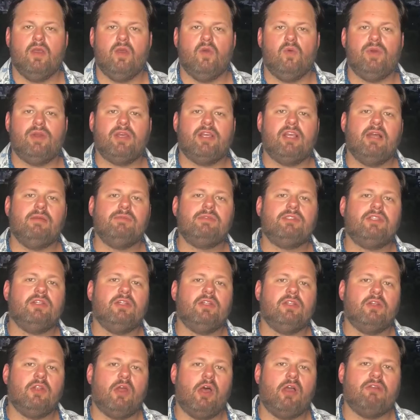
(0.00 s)
When it comes to
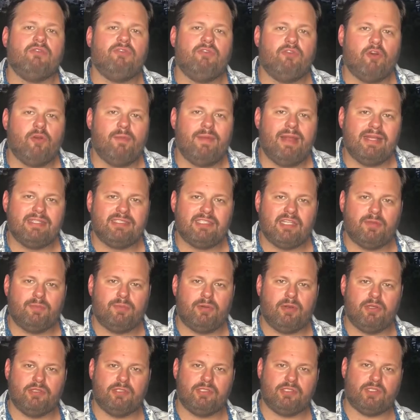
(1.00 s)
long-form asset
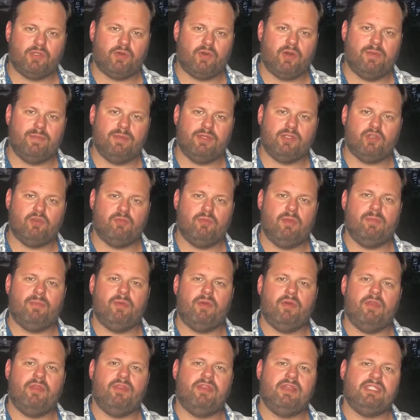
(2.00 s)
purchase agreements,
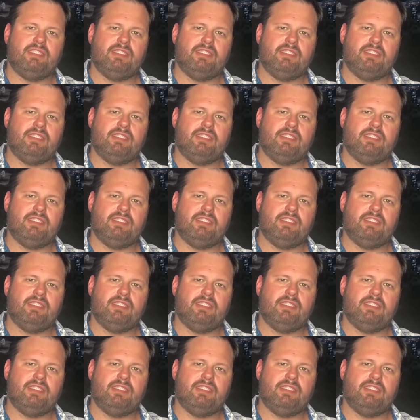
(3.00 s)
remember,